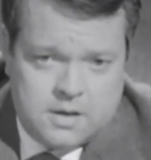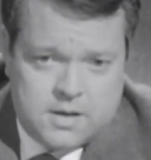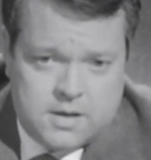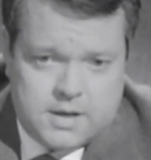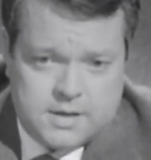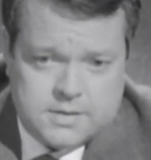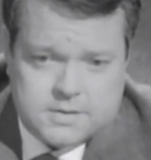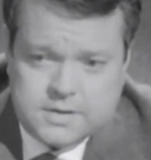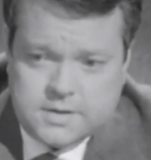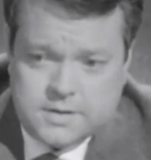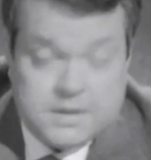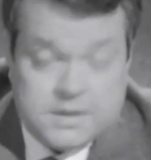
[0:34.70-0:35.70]
And
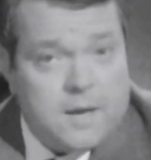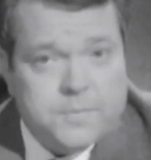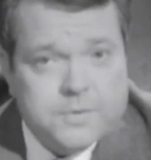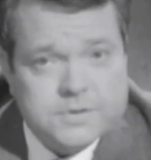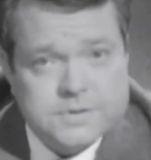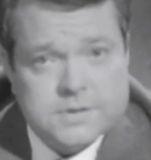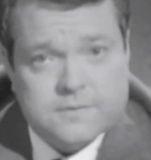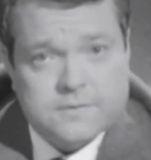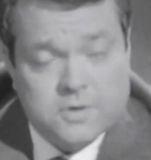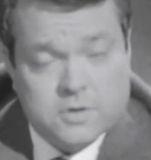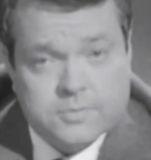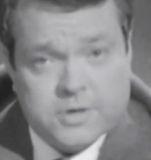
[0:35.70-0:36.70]
it happens that
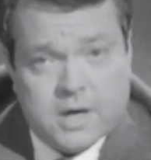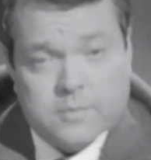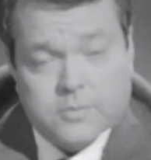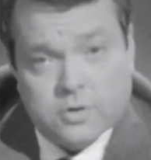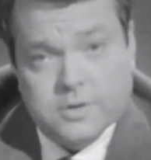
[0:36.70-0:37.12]
a film camera